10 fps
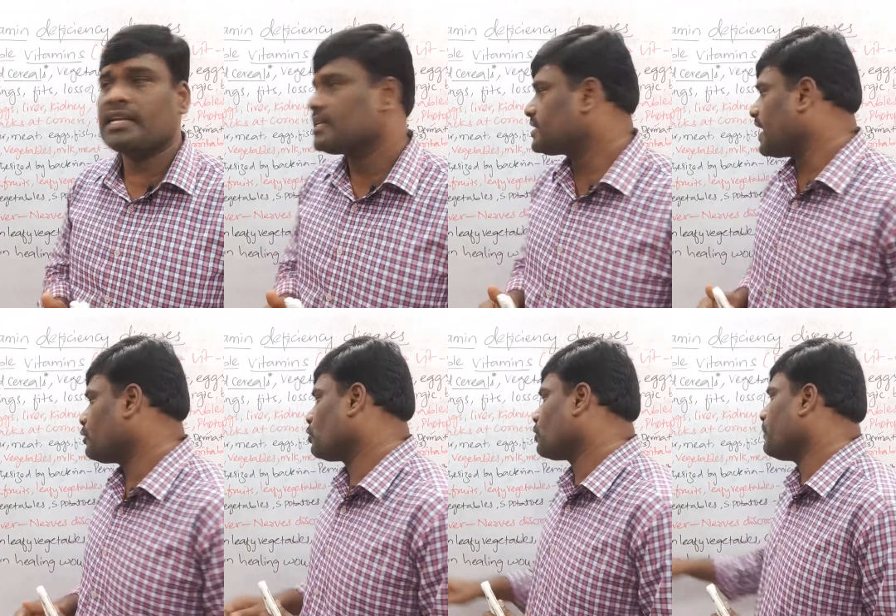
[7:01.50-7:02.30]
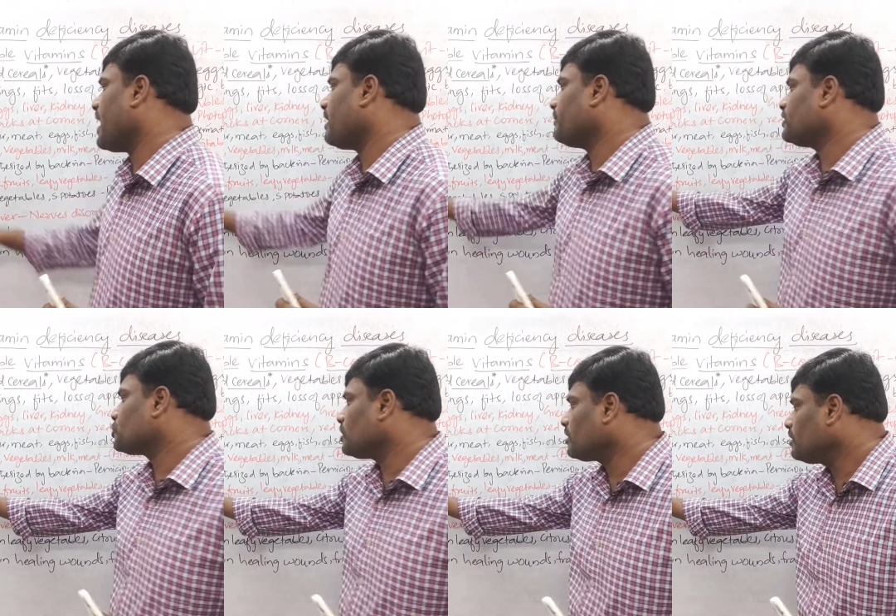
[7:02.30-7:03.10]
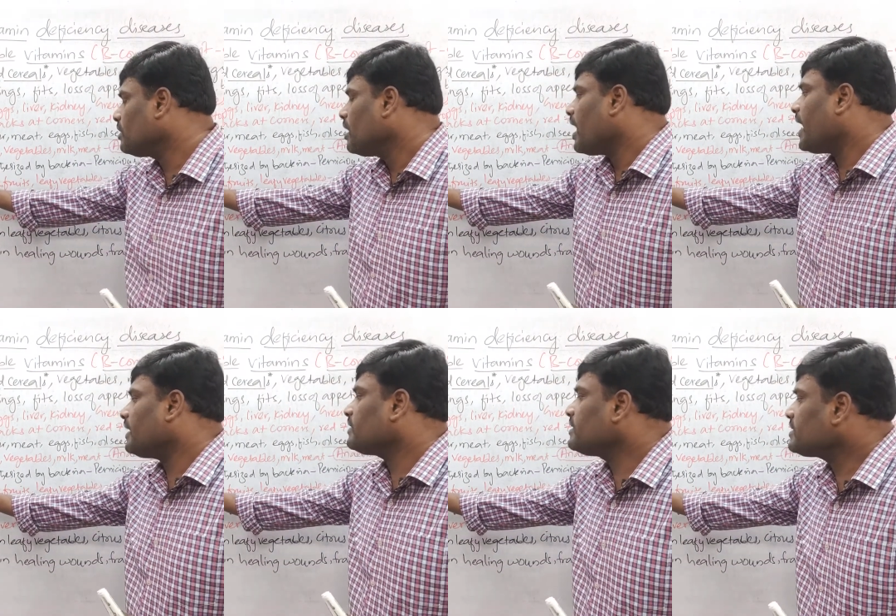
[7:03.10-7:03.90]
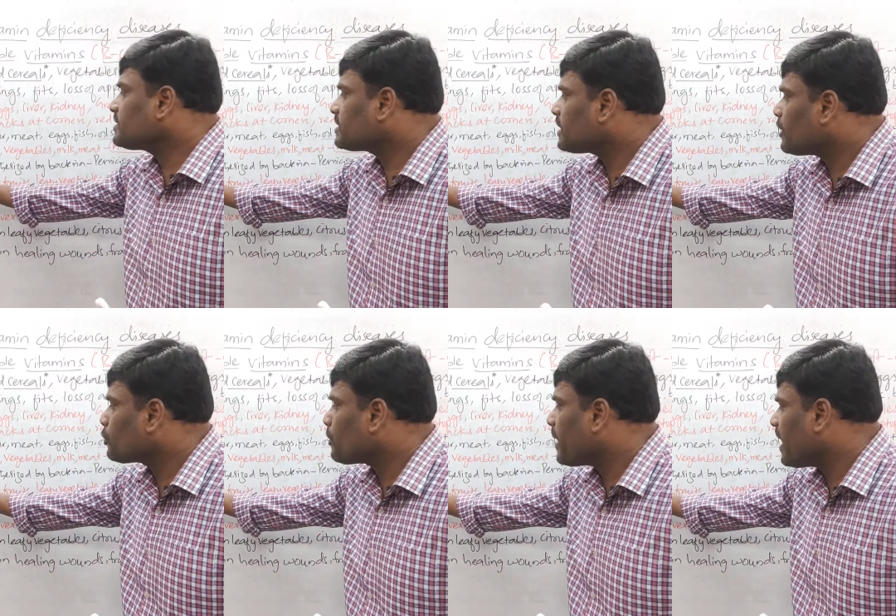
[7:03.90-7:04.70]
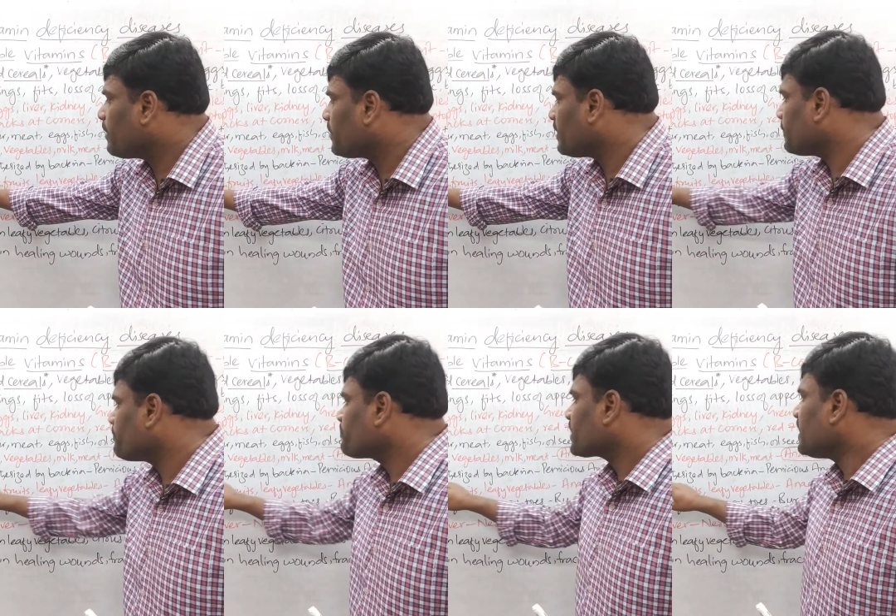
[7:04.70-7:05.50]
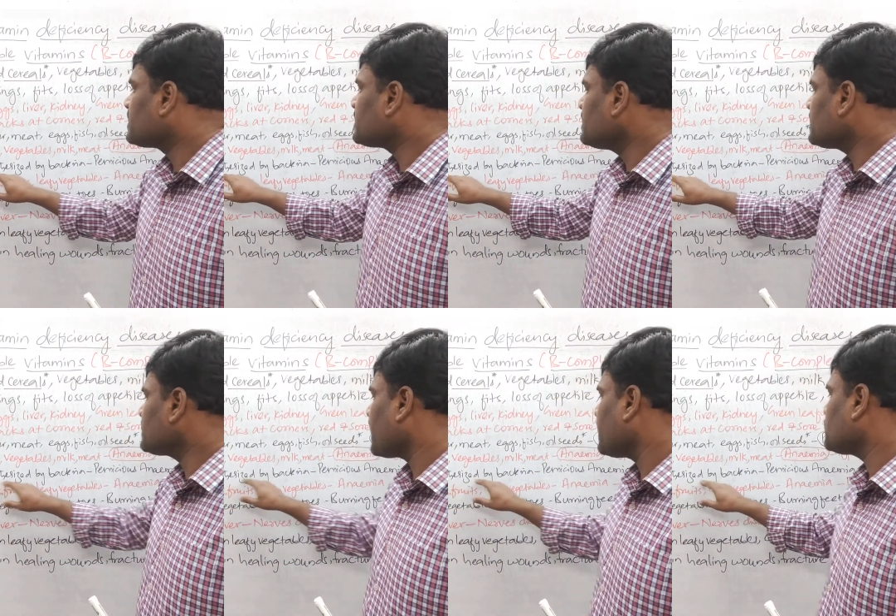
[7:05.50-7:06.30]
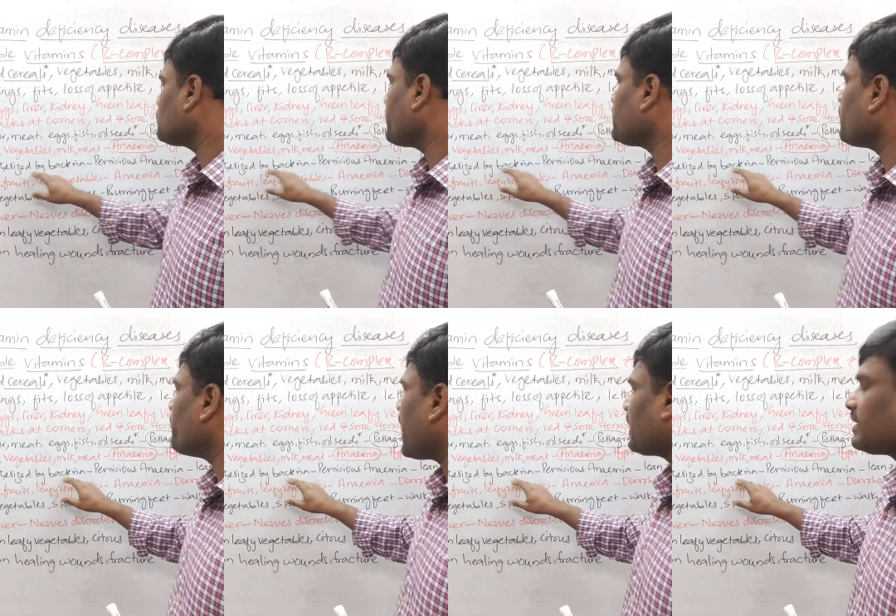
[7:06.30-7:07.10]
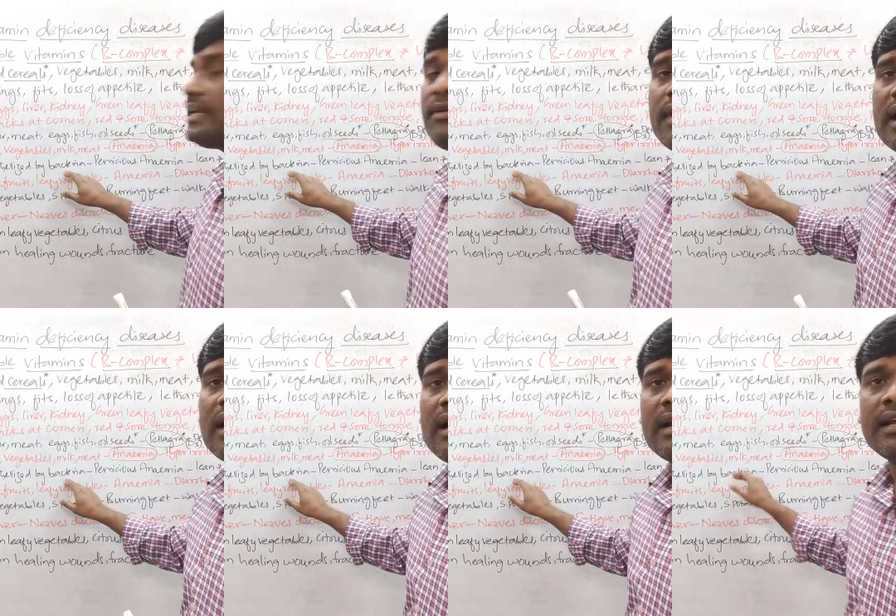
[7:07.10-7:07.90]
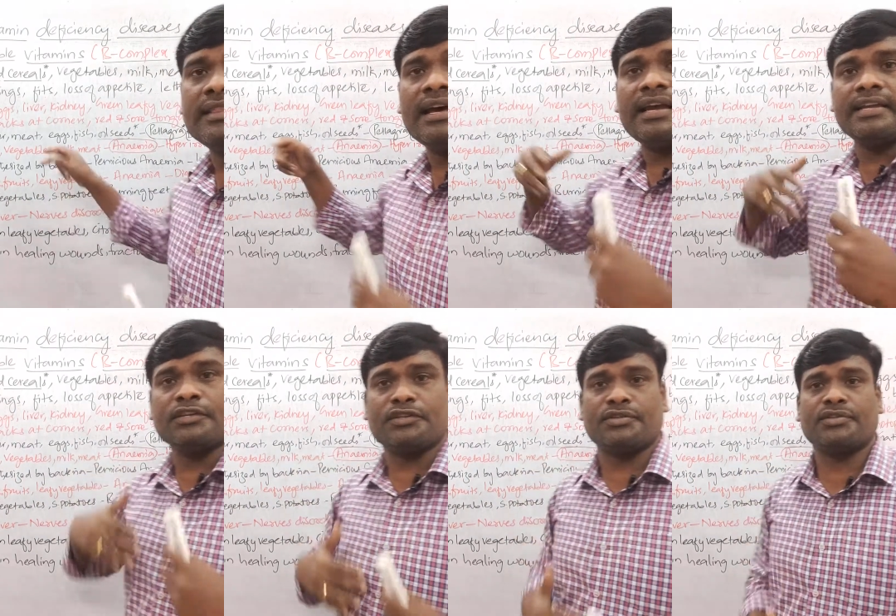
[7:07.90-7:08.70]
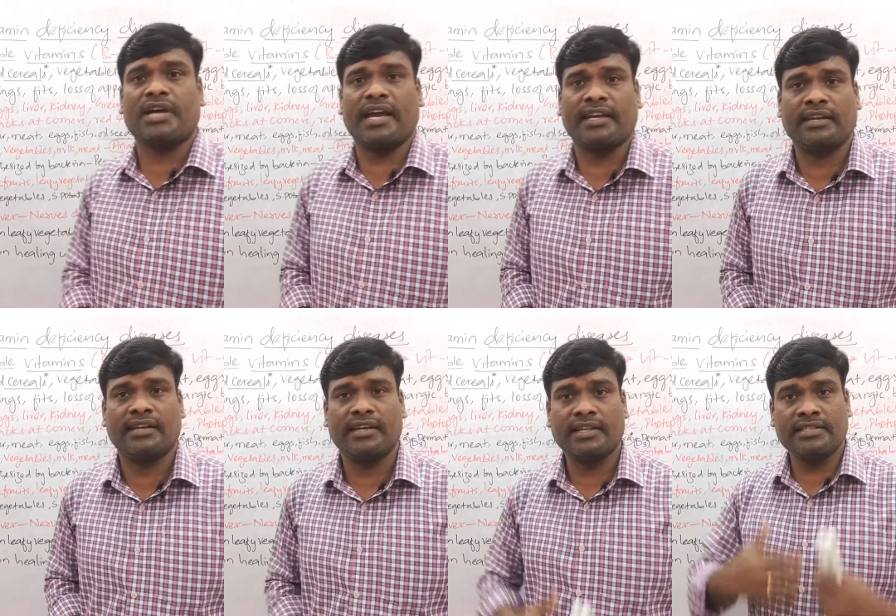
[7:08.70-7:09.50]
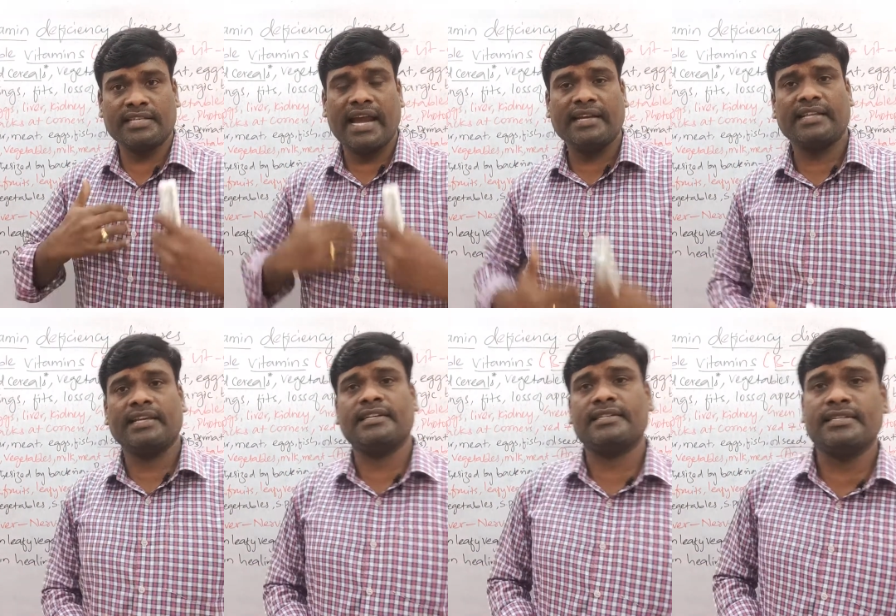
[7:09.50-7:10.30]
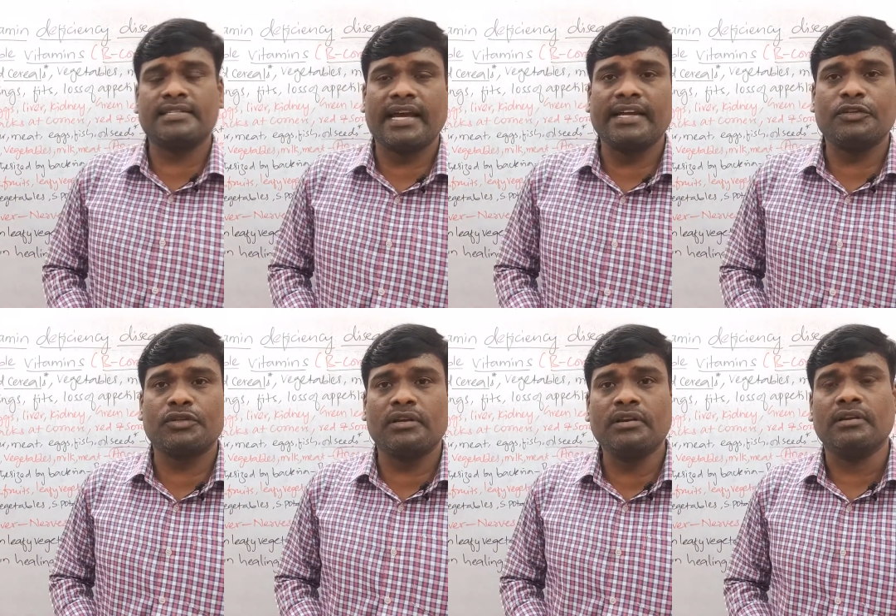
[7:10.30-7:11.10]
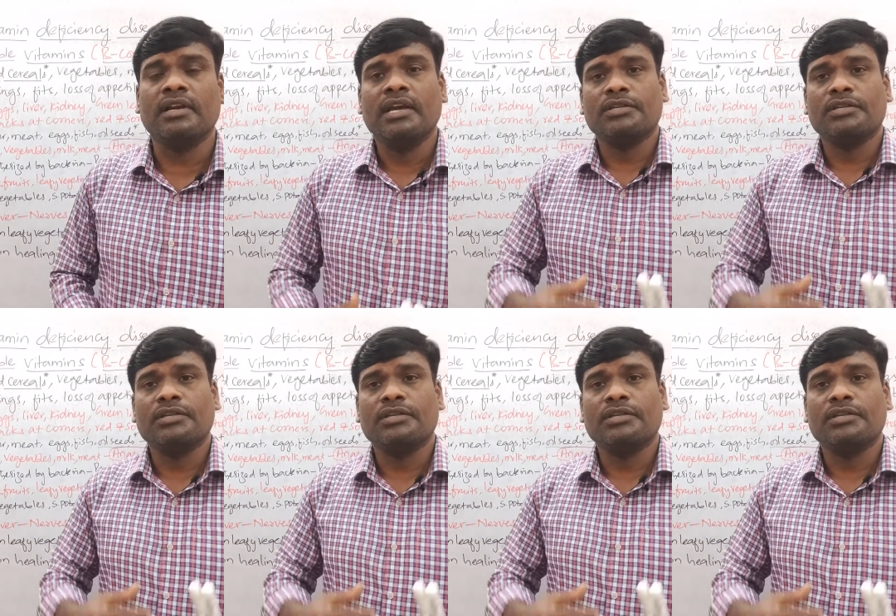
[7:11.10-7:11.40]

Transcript: cyanocobalamin, children. And this cyanocobalamin is synthesized by the bacteria in the intestine. Inside the intestine, children.